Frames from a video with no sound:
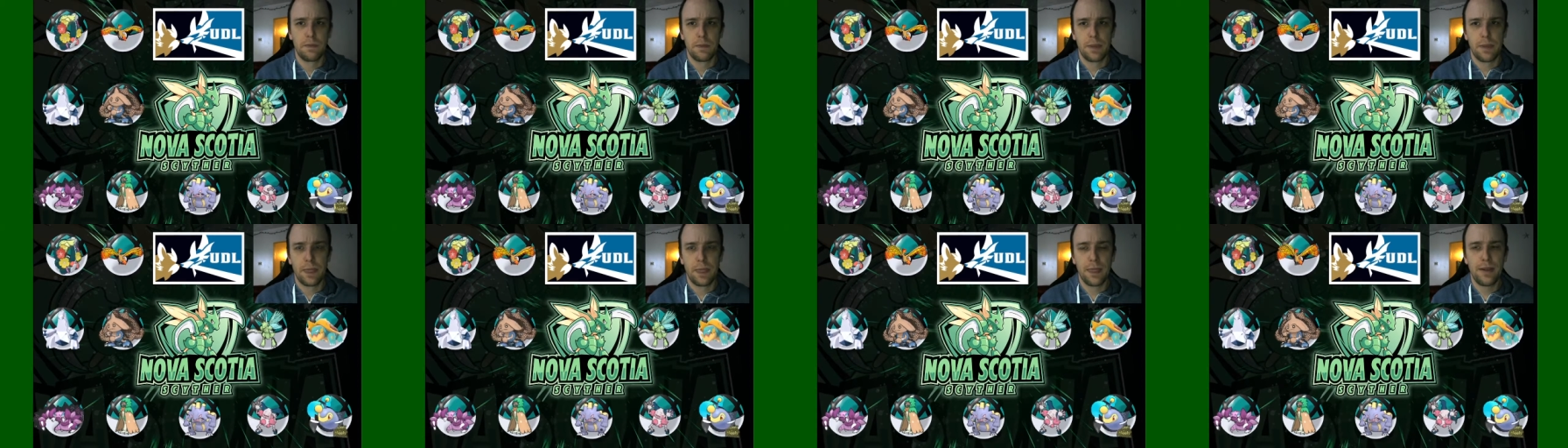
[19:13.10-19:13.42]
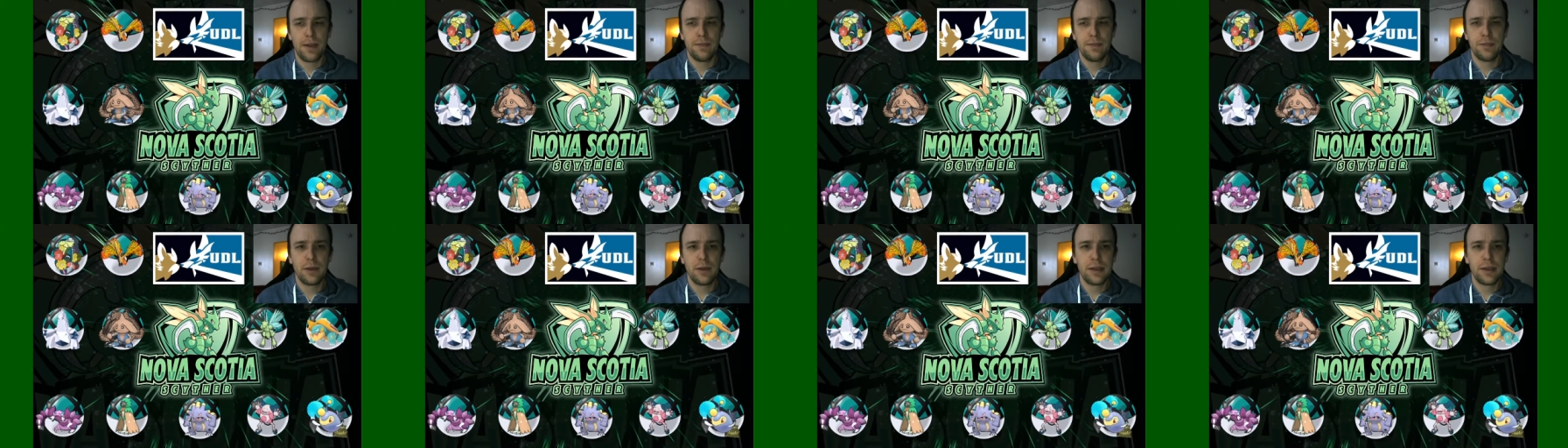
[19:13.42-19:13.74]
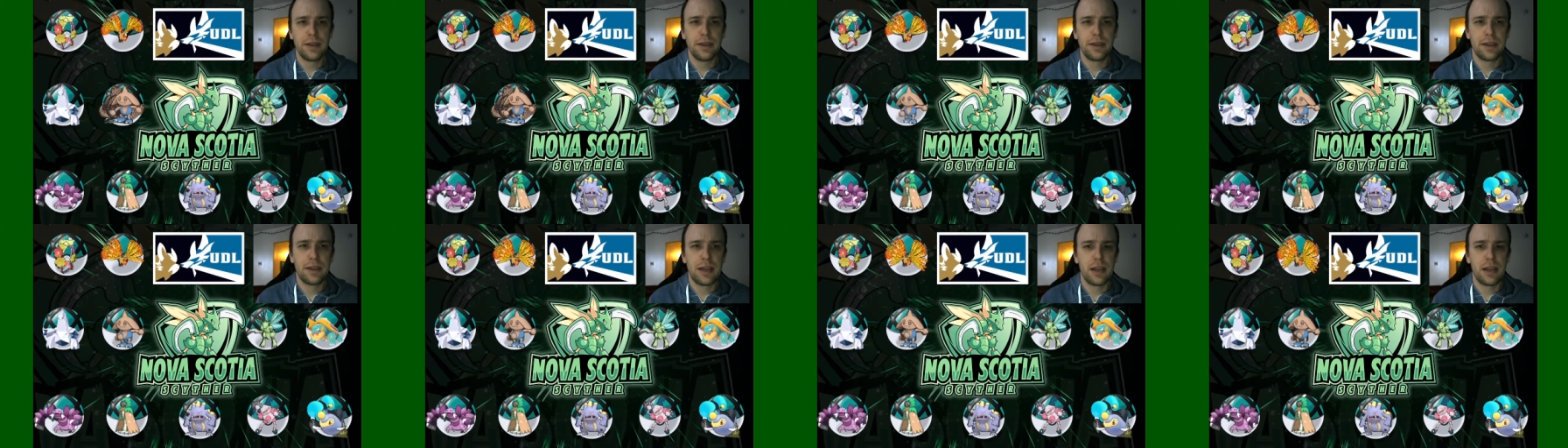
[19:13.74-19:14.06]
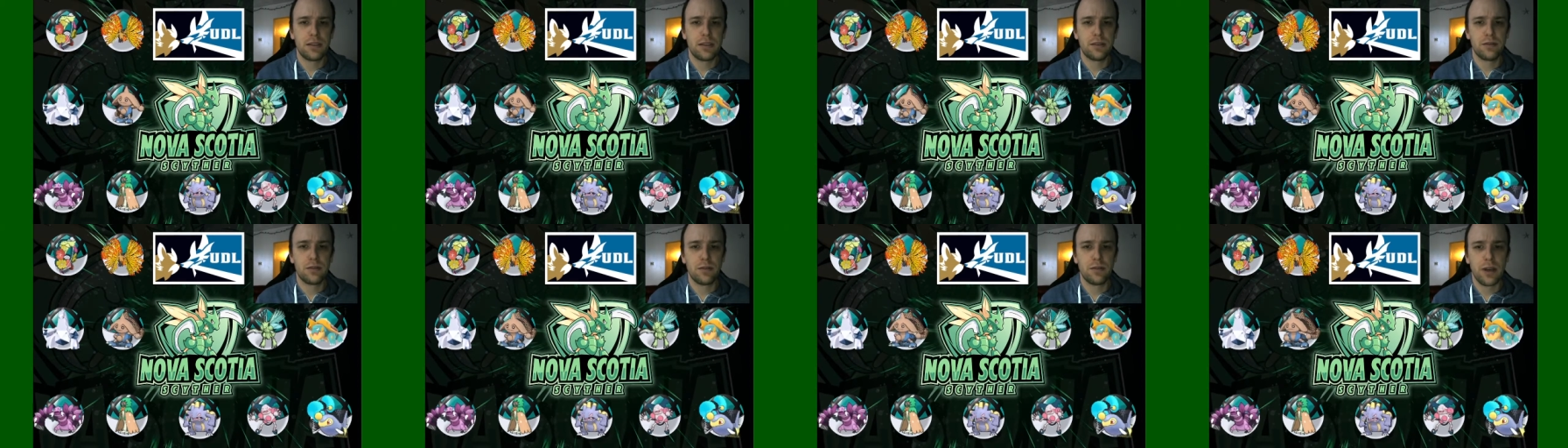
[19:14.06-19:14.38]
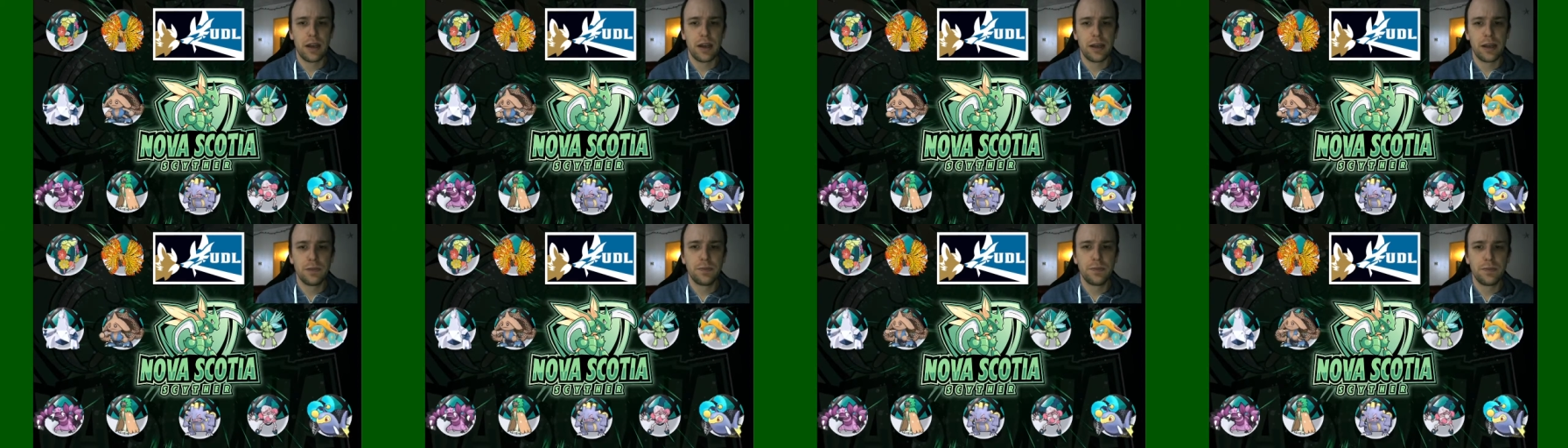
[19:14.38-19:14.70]
if we can guess
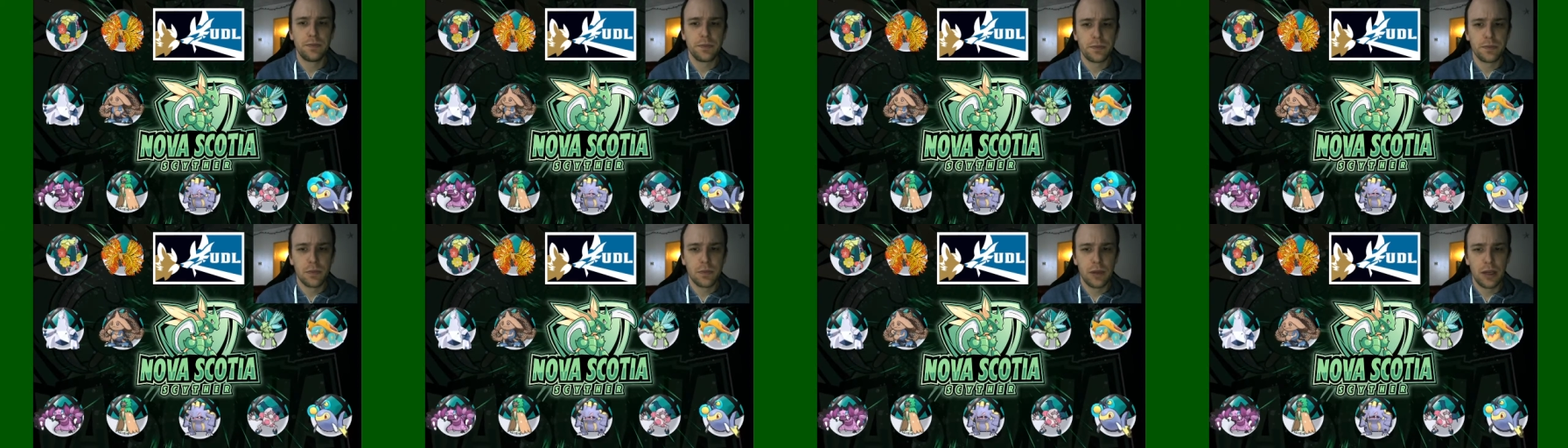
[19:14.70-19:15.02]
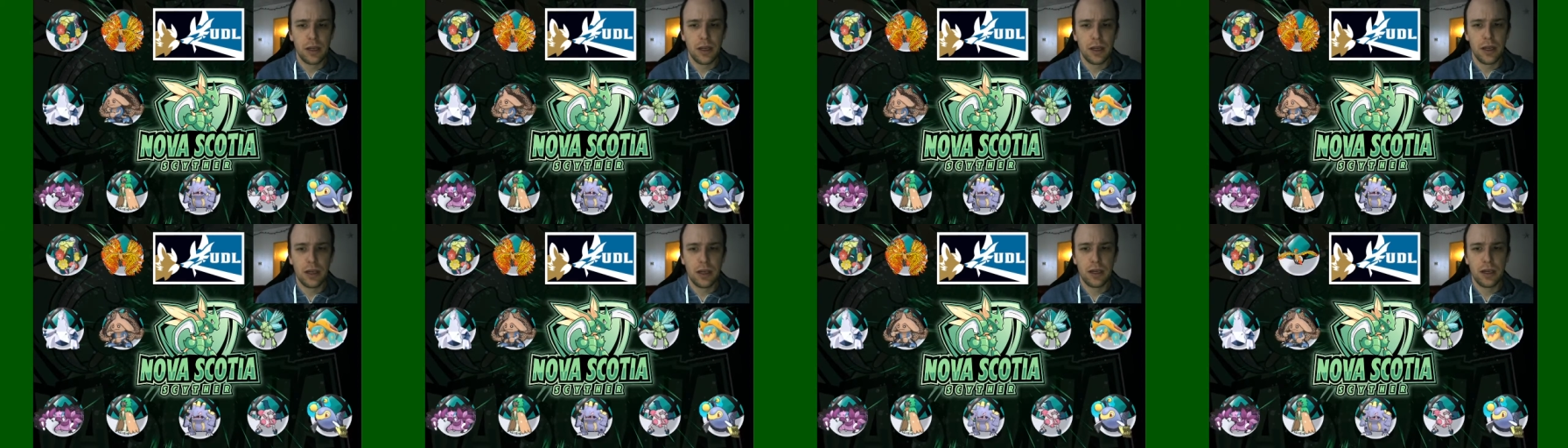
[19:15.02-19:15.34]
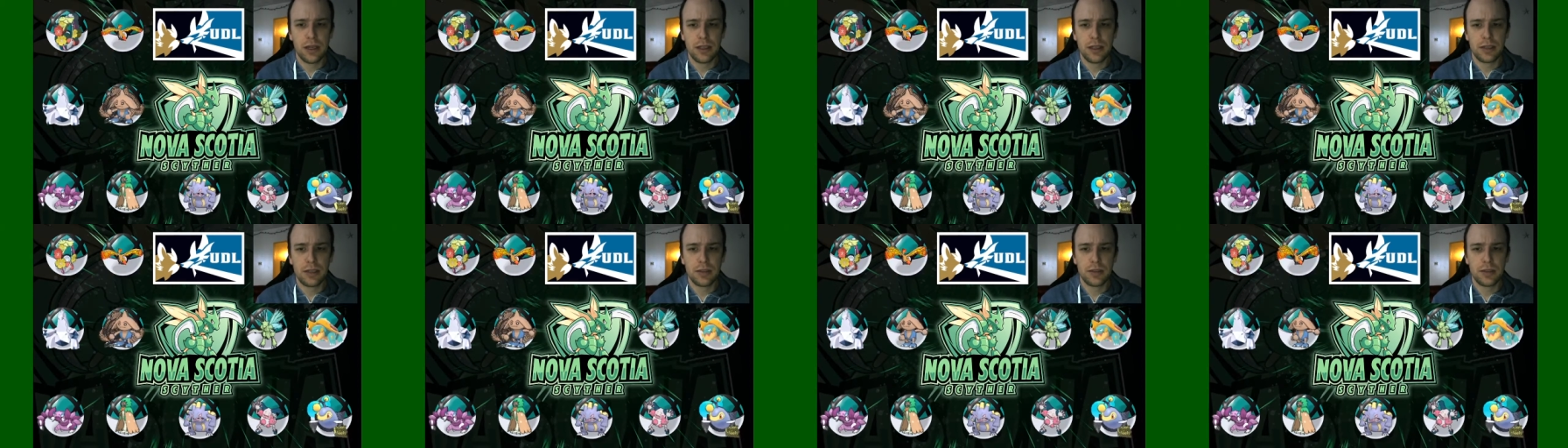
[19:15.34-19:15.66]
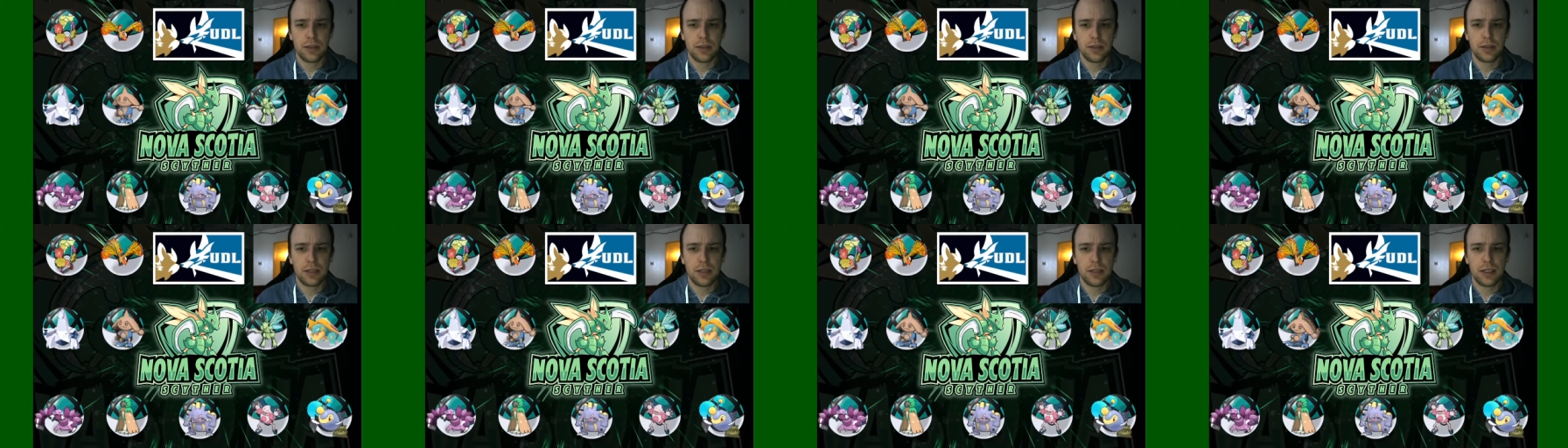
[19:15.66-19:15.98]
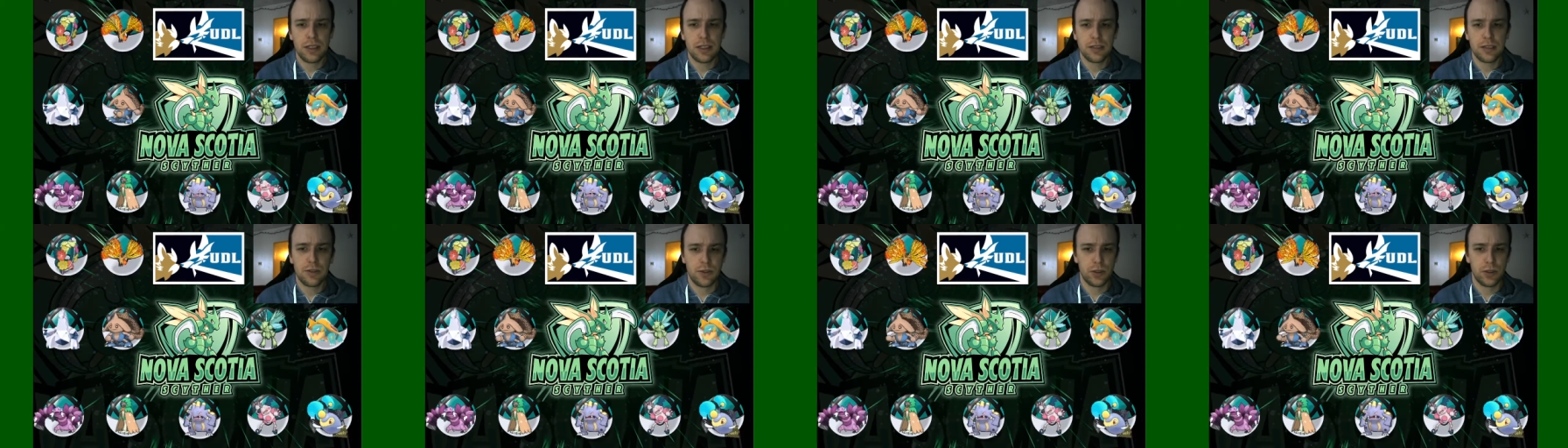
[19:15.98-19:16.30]
right, it
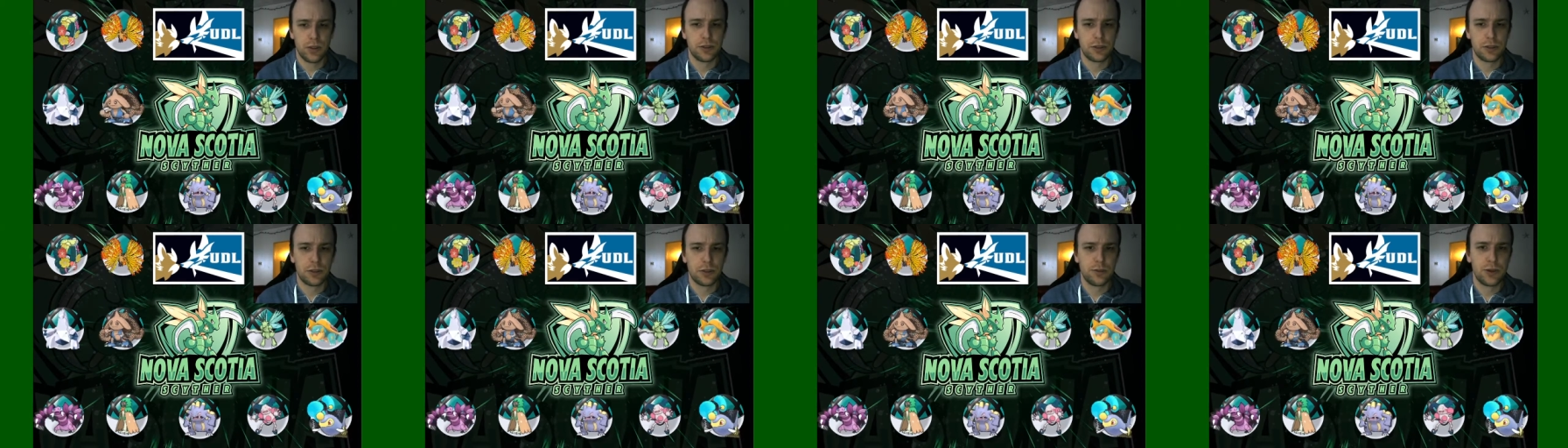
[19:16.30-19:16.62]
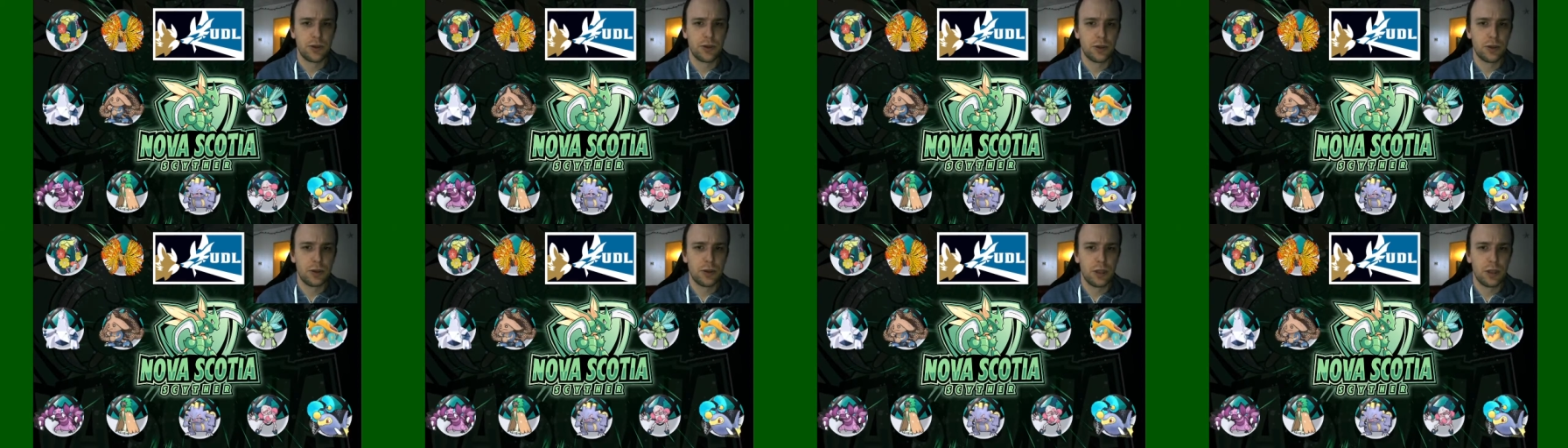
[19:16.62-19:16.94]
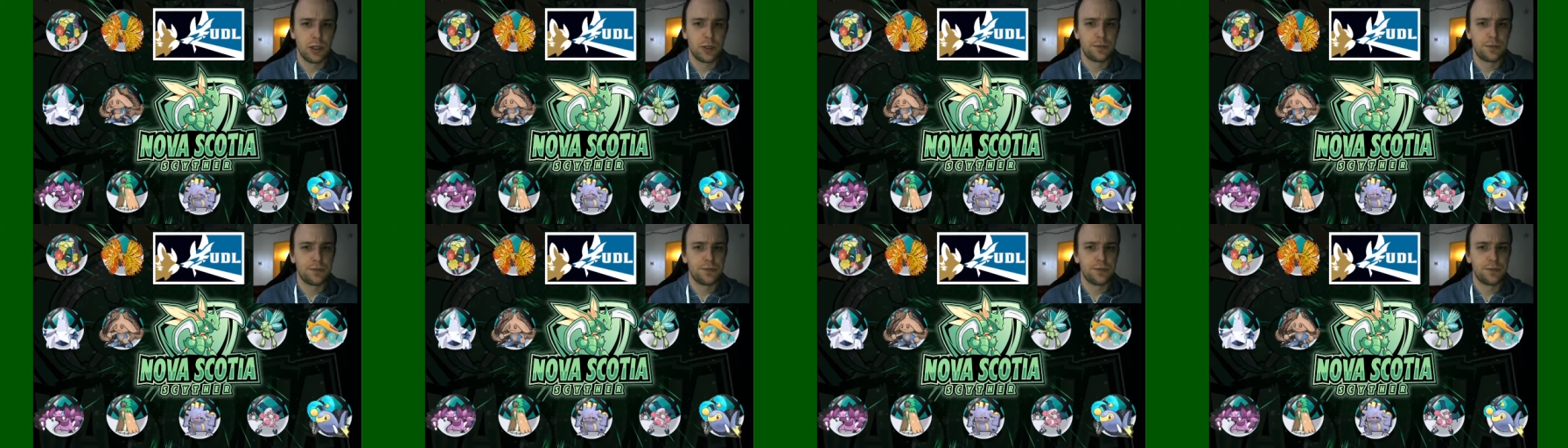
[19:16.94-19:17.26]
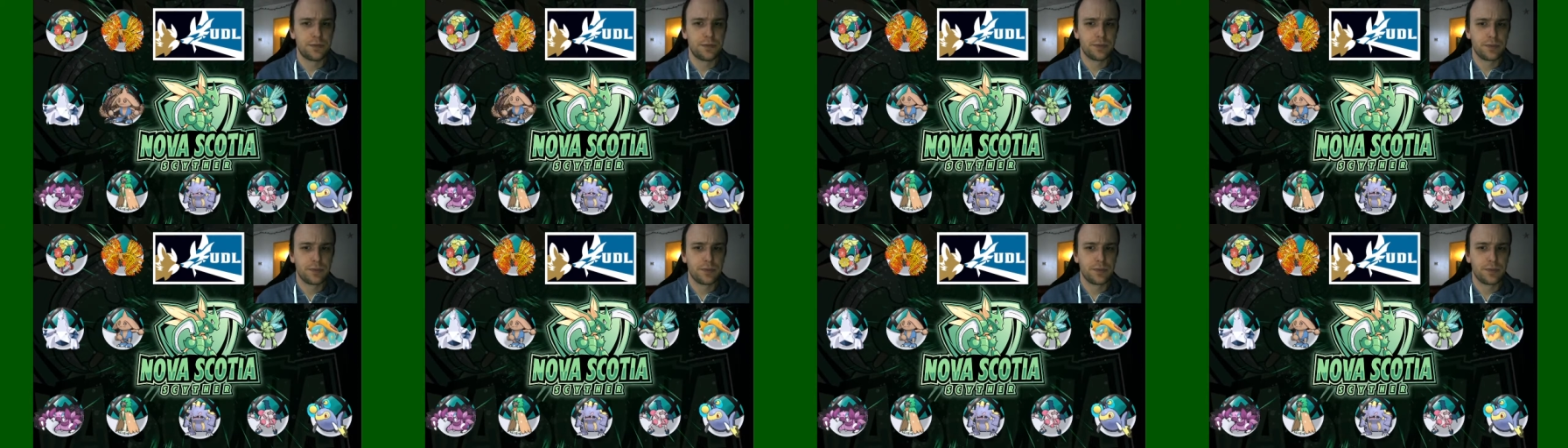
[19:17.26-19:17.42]
has Volt Absorb,